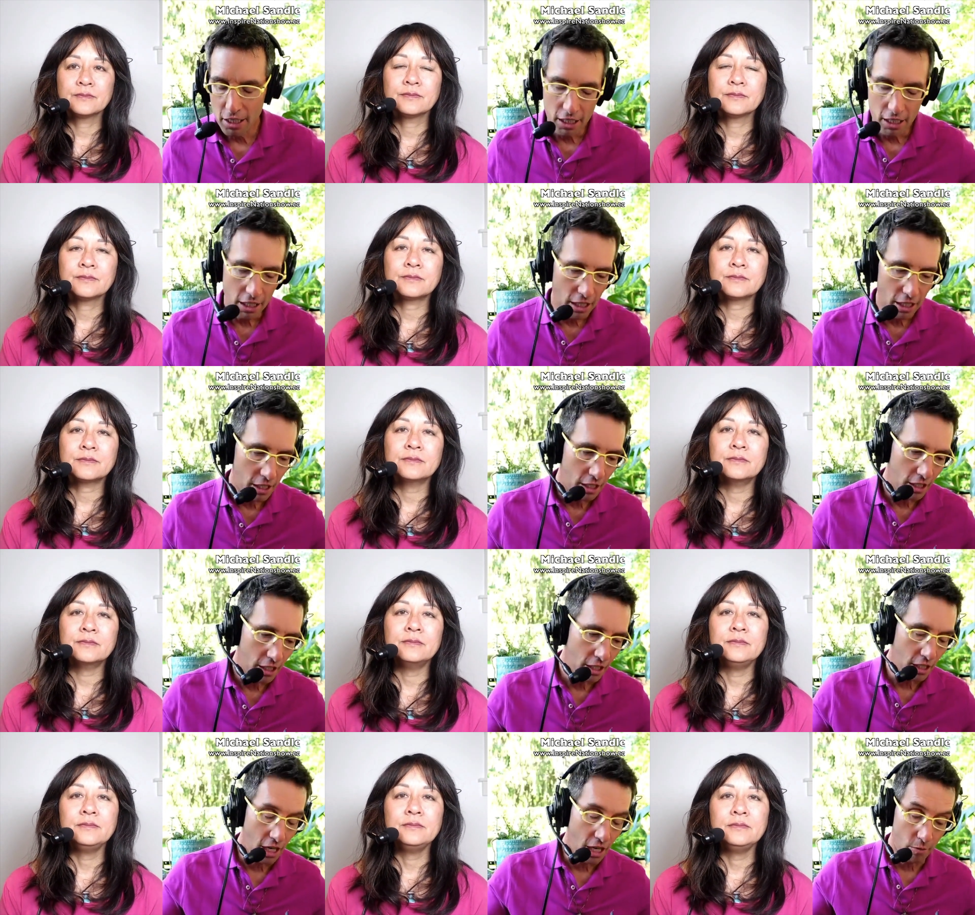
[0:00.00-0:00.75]

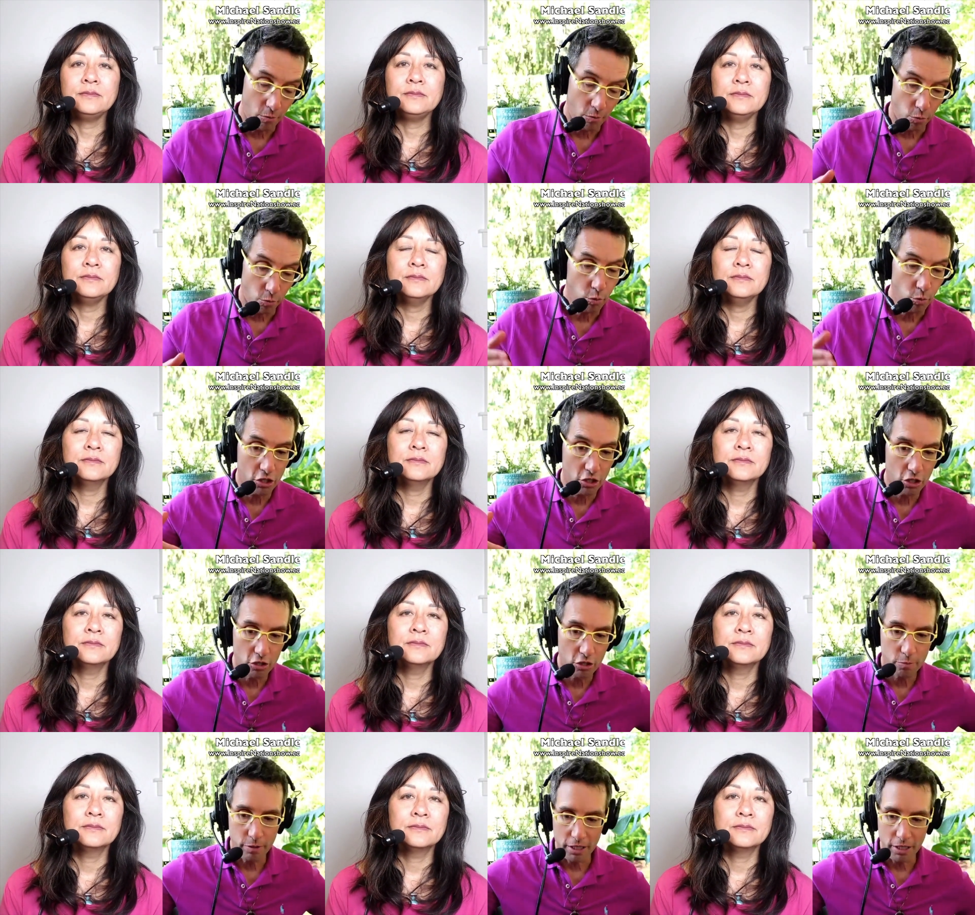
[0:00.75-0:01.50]
Speaker 1: in which
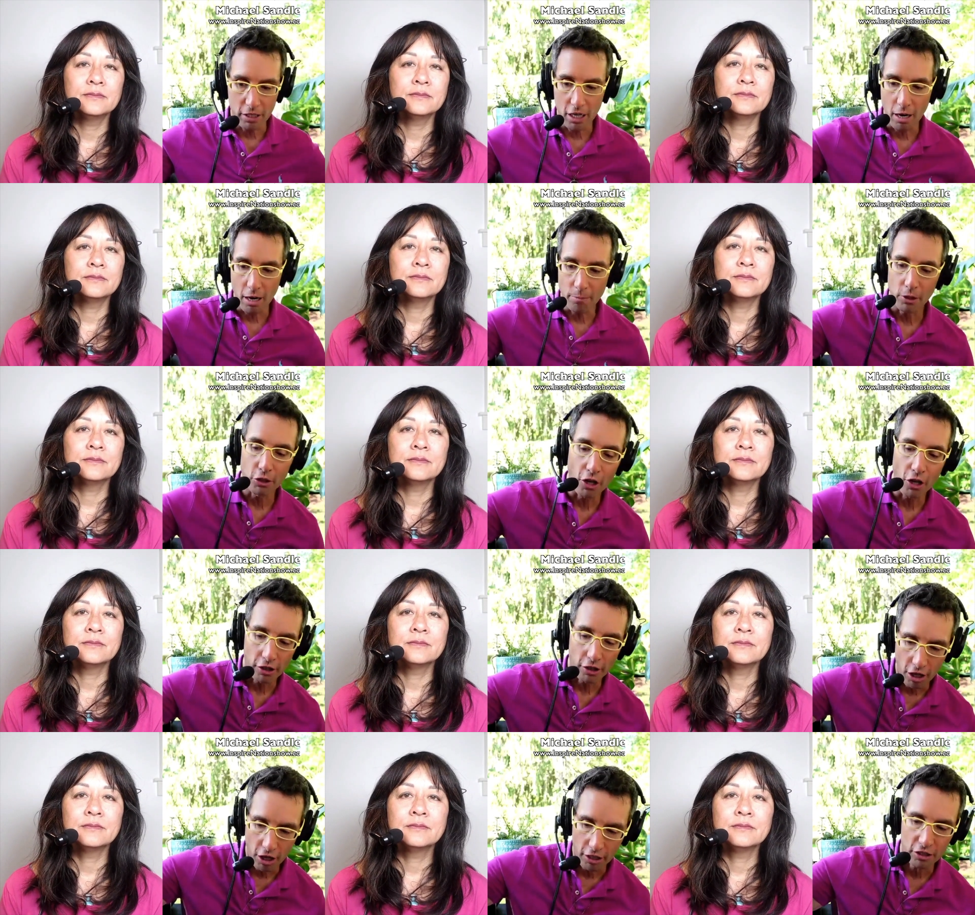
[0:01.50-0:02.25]
has been coupled
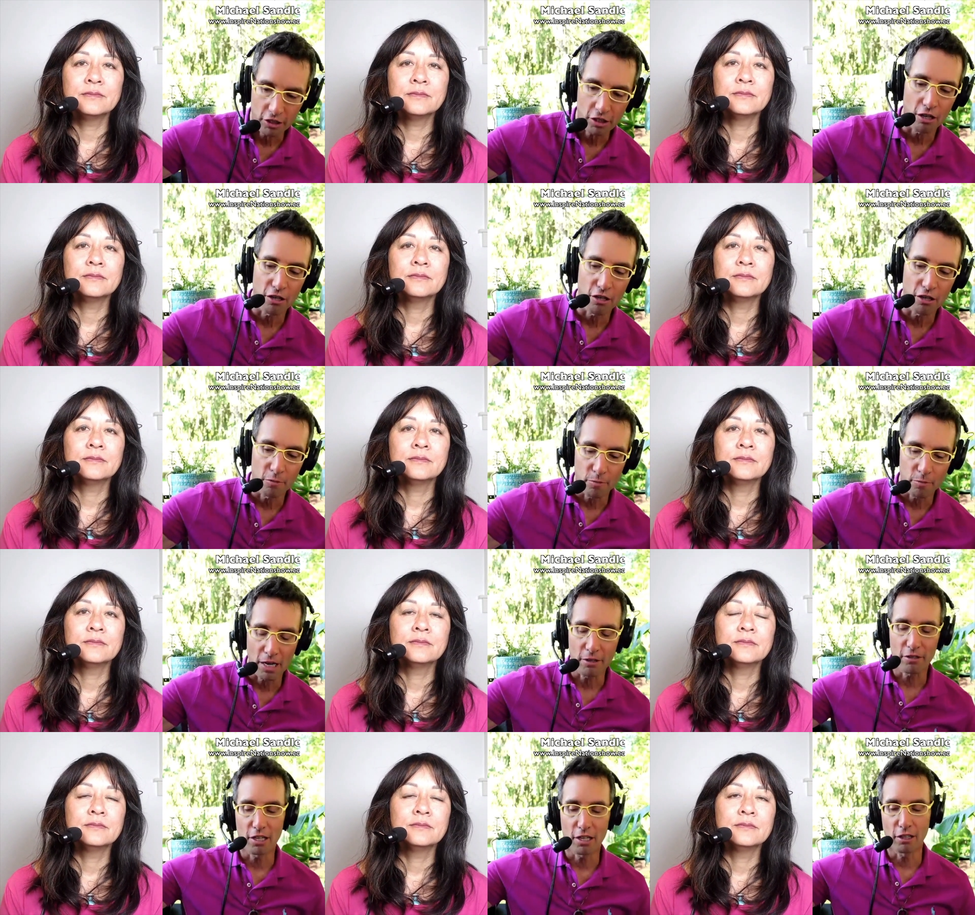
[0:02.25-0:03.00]
on longest hardest
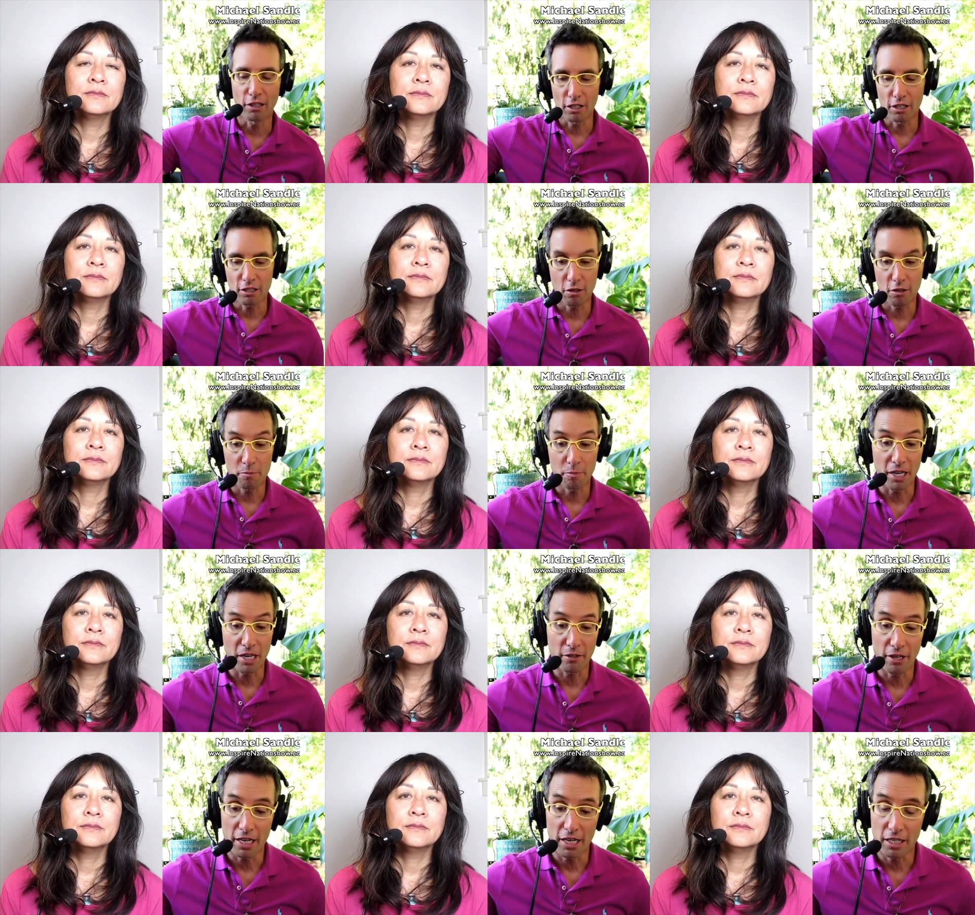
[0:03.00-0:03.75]
bike ride, longest hard
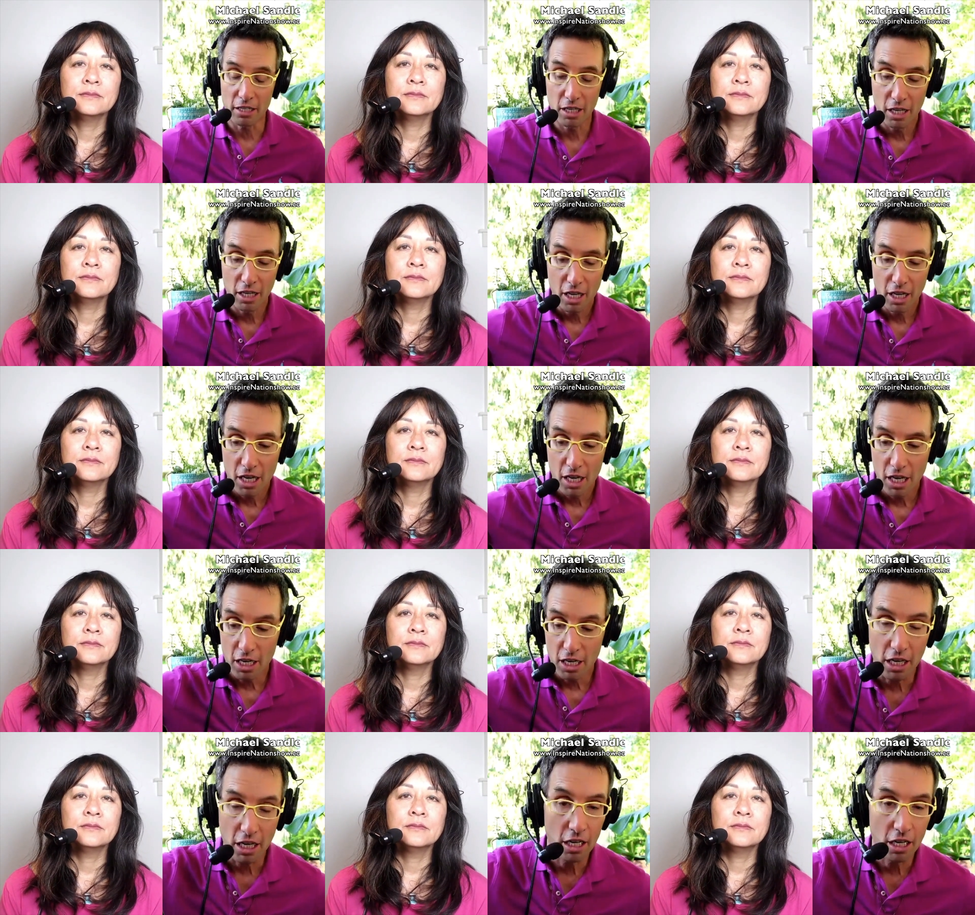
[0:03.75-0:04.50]
bike ride, and,
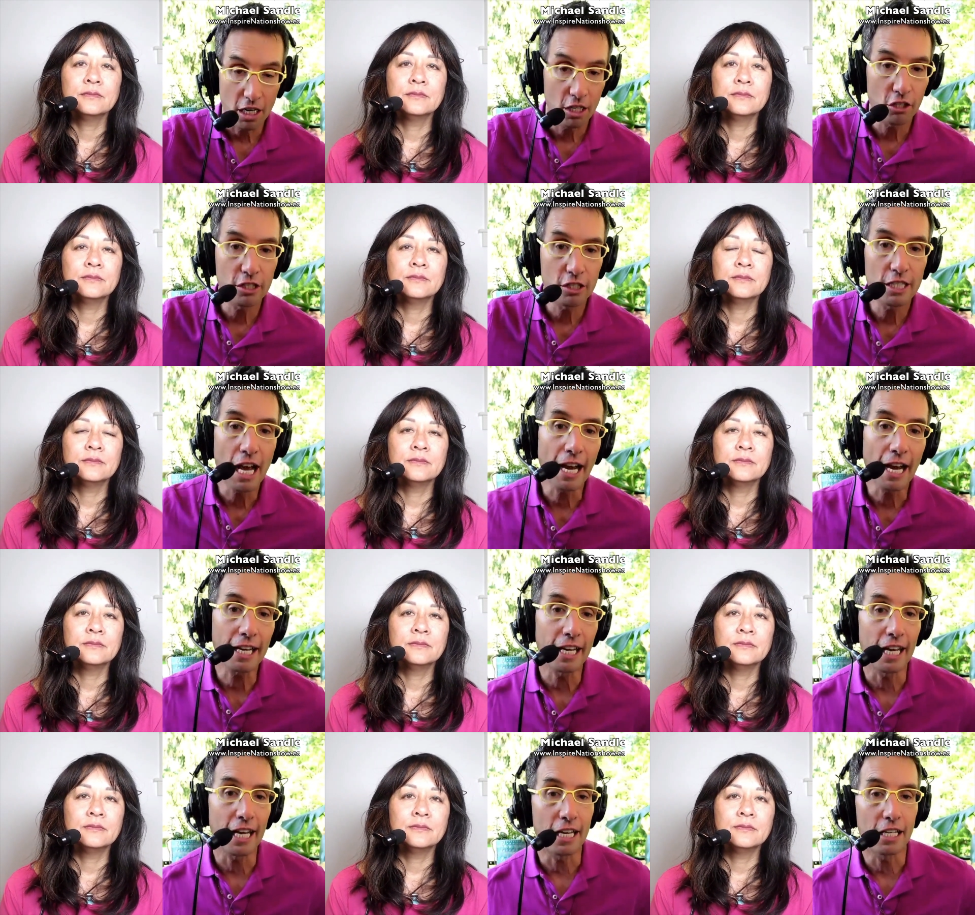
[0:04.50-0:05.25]
and in a good
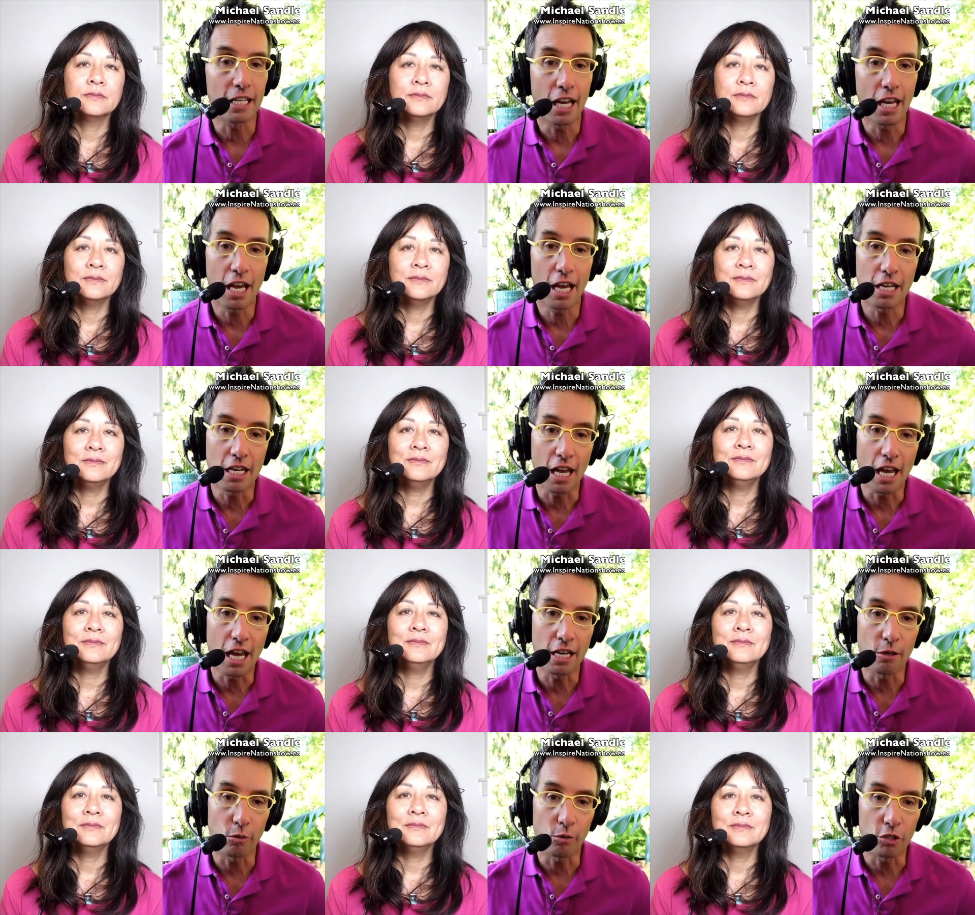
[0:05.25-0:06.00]
decade. And
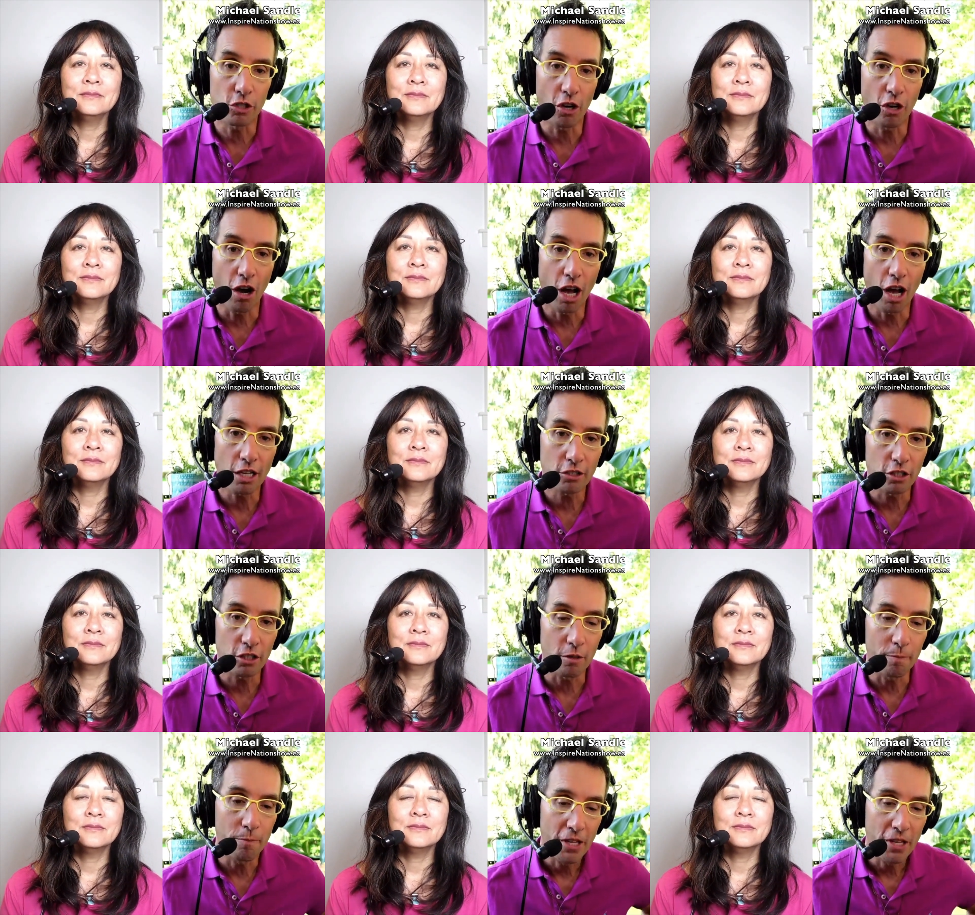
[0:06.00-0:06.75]
mm. and it was
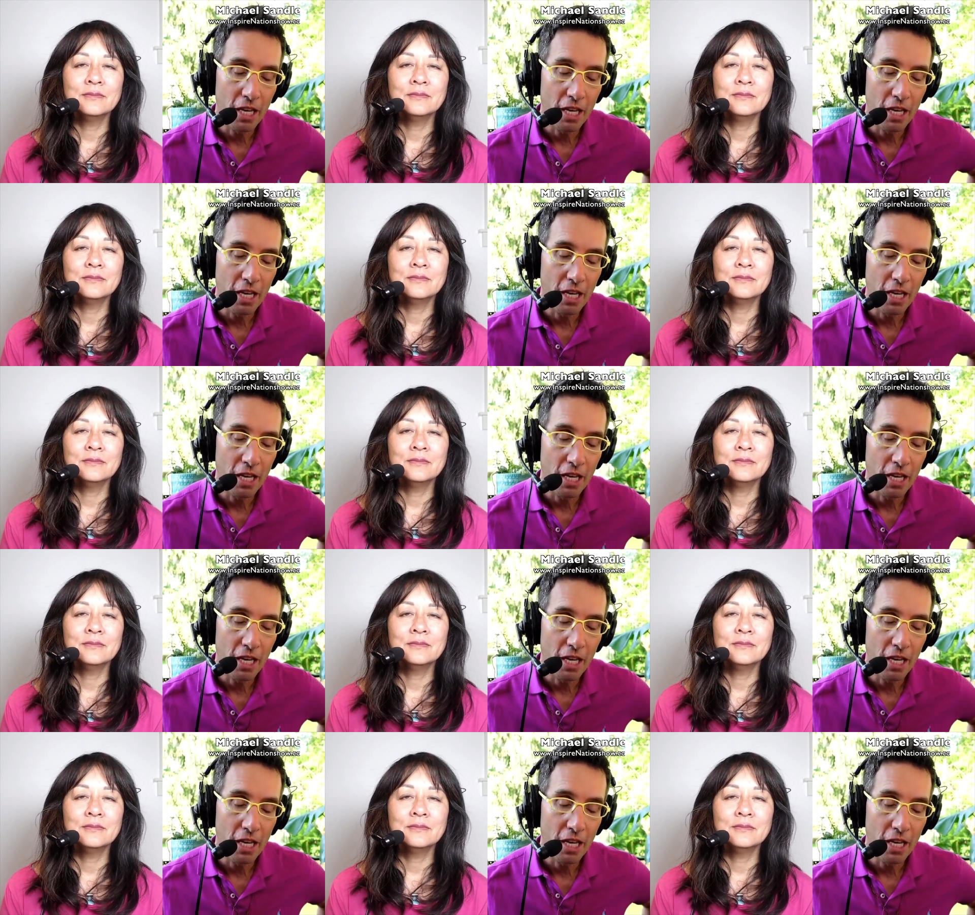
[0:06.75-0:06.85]
awesome.